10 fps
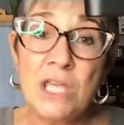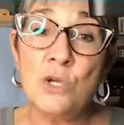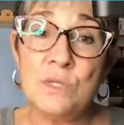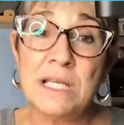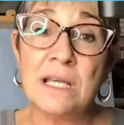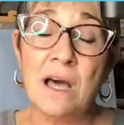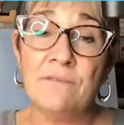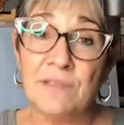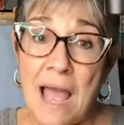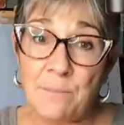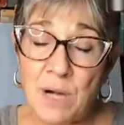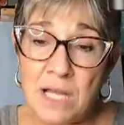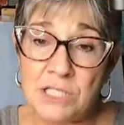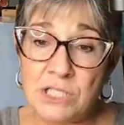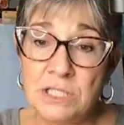using a flat
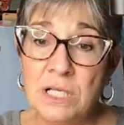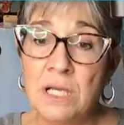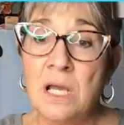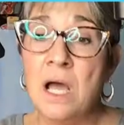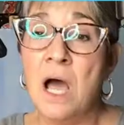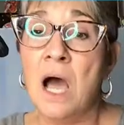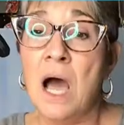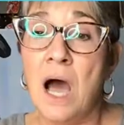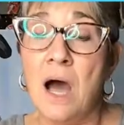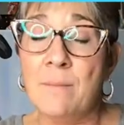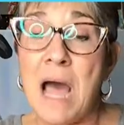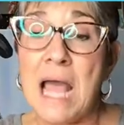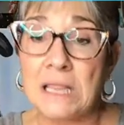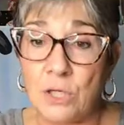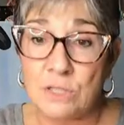brush.
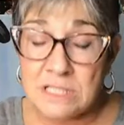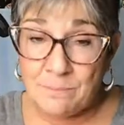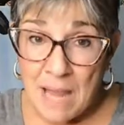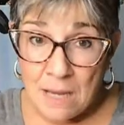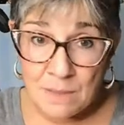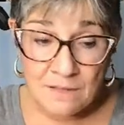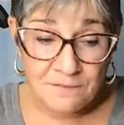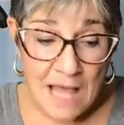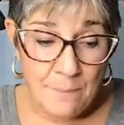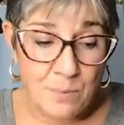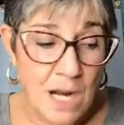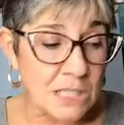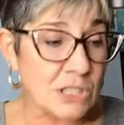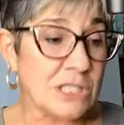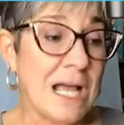I learned to paint with a flat
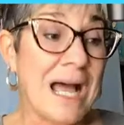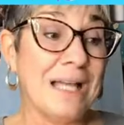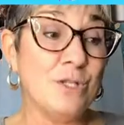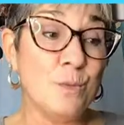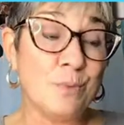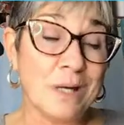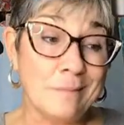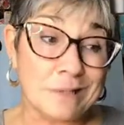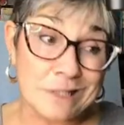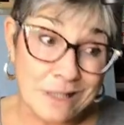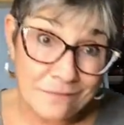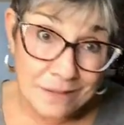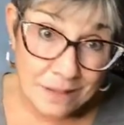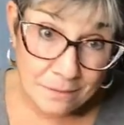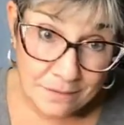brush. I do pretty much
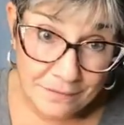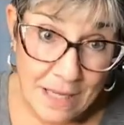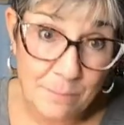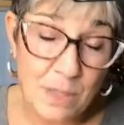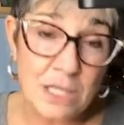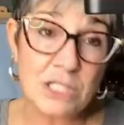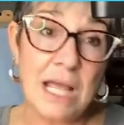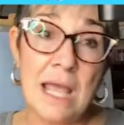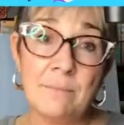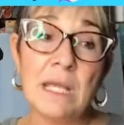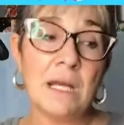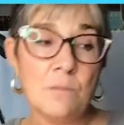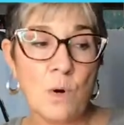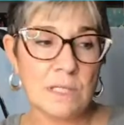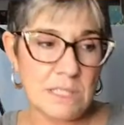everything with a flat brush. I am getting
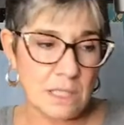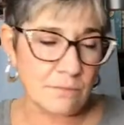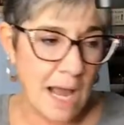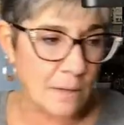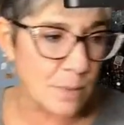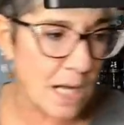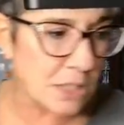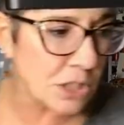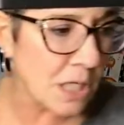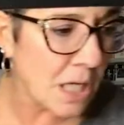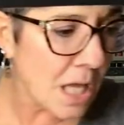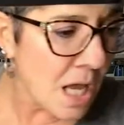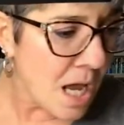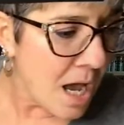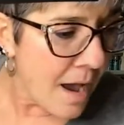more into the round brush,
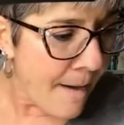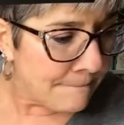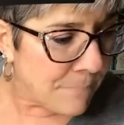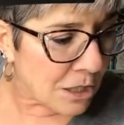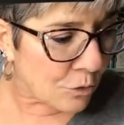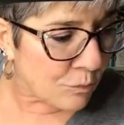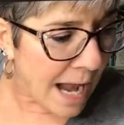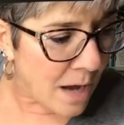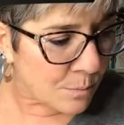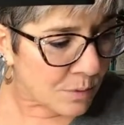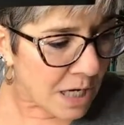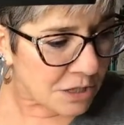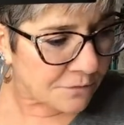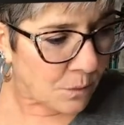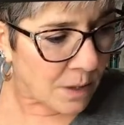but a round
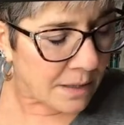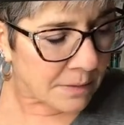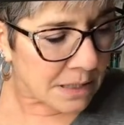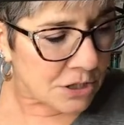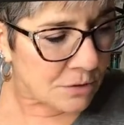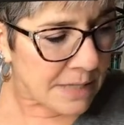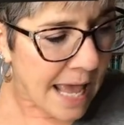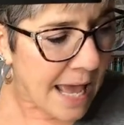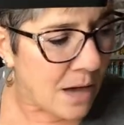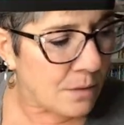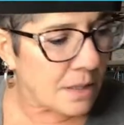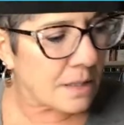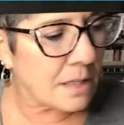brush for what I'm going to do now